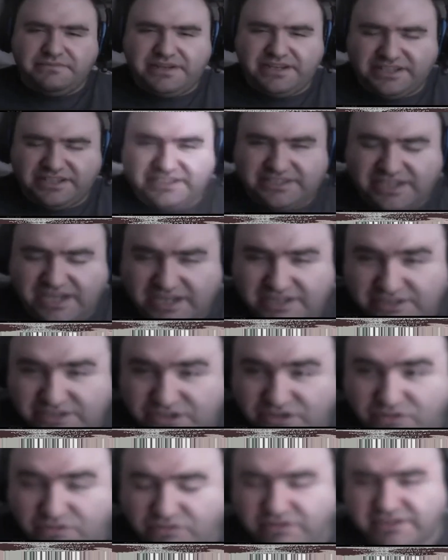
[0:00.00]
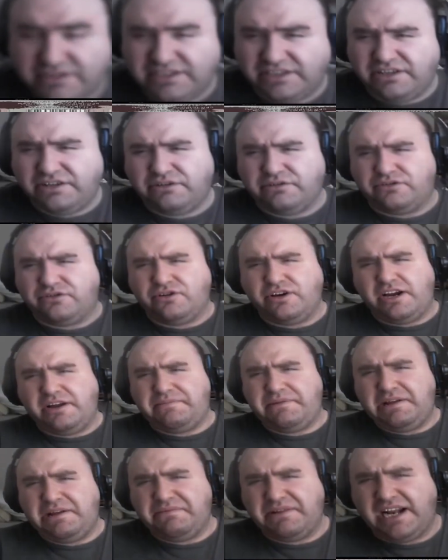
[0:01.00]
mean, the design is cool. It's a little
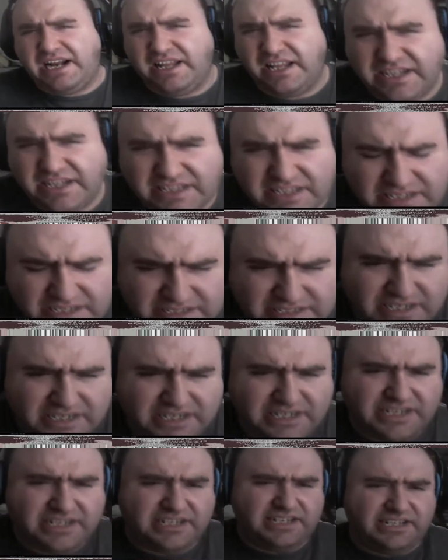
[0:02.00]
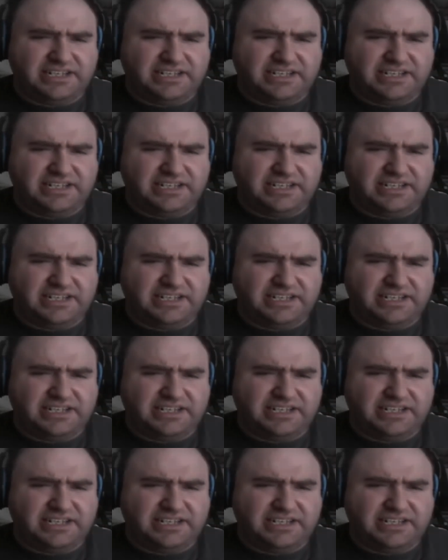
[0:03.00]
creepy, but I like the design.